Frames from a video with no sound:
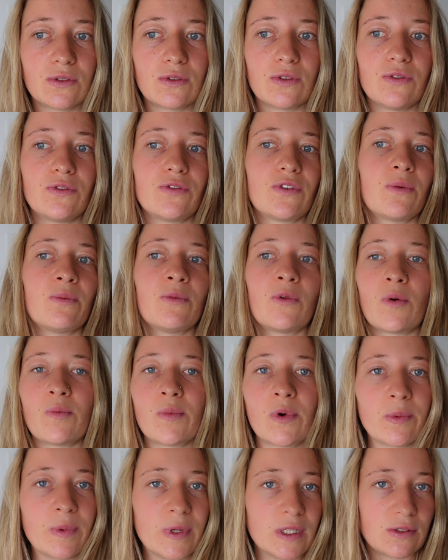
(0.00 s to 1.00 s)
to from one
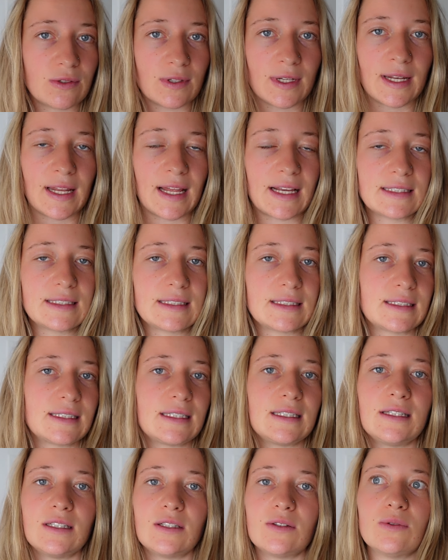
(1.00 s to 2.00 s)
moment to the next
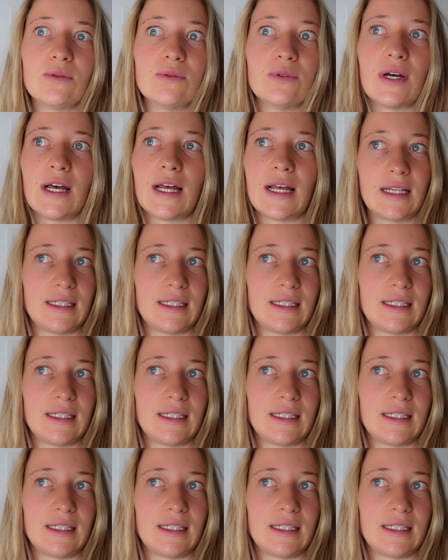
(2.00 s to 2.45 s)
see you